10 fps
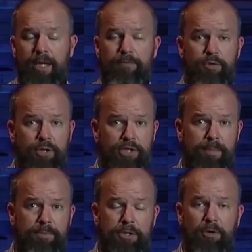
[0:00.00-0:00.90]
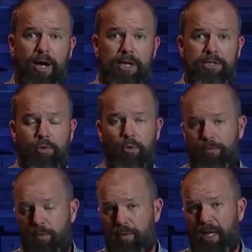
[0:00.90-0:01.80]
if you accepted Christ, or
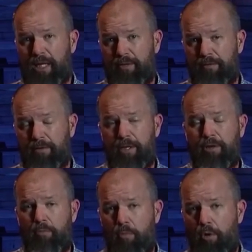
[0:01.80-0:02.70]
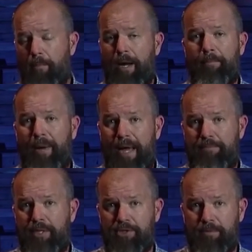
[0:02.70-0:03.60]
if you would like to know more about
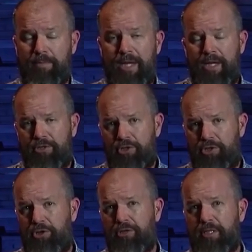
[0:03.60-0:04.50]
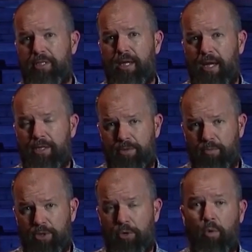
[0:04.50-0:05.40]
baptism, just shoot us a text
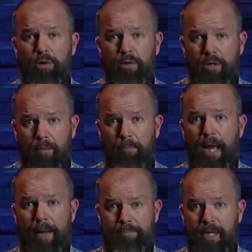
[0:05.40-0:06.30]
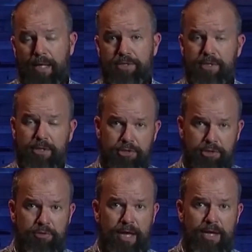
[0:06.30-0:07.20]
with the word baptize
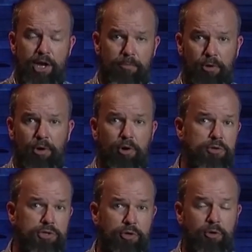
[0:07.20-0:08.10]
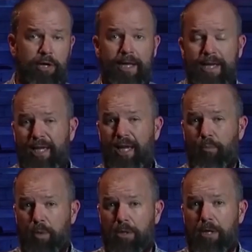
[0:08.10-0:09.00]
to that number on the screen
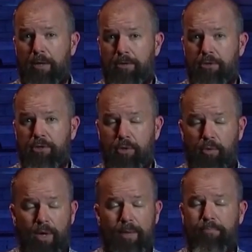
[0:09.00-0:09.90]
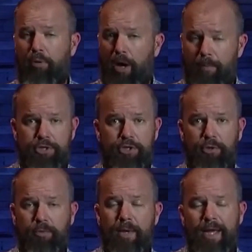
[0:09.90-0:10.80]
and we'll get to you, I promise
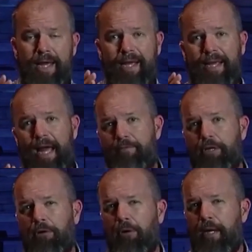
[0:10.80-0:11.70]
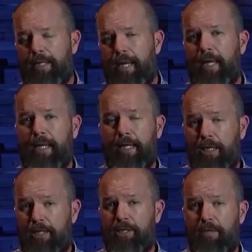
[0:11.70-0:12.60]
you. Hey, have a great day
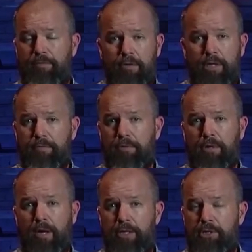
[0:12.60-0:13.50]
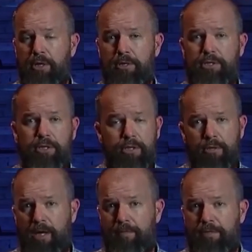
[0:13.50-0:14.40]
and listen, if you're looking for a great church and you
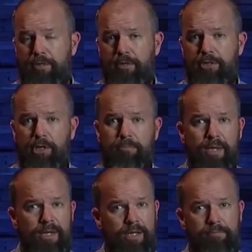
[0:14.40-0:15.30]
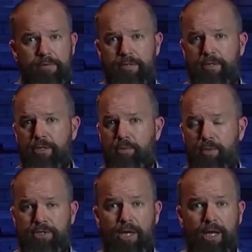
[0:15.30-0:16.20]
don't have a church home, come visit us
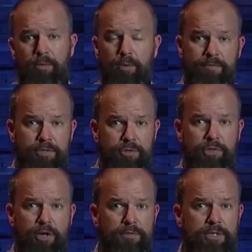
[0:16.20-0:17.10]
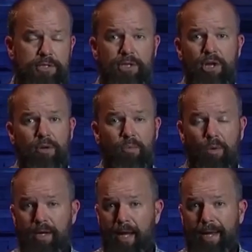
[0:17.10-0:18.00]
one Sunday. We have two services,
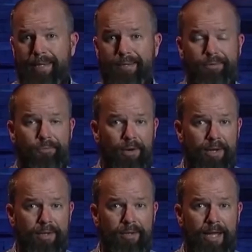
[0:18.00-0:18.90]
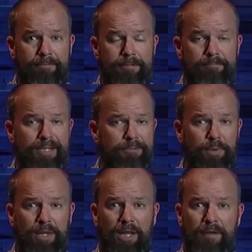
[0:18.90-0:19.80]
one 9, one at 11.
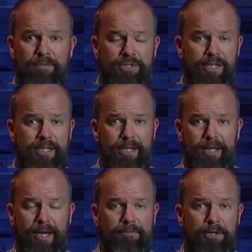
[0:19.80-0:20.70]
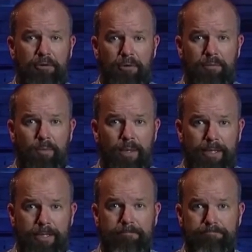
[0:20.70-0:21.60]
We'd love to see you. Have a great
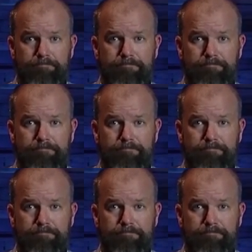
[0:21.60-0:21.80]
week.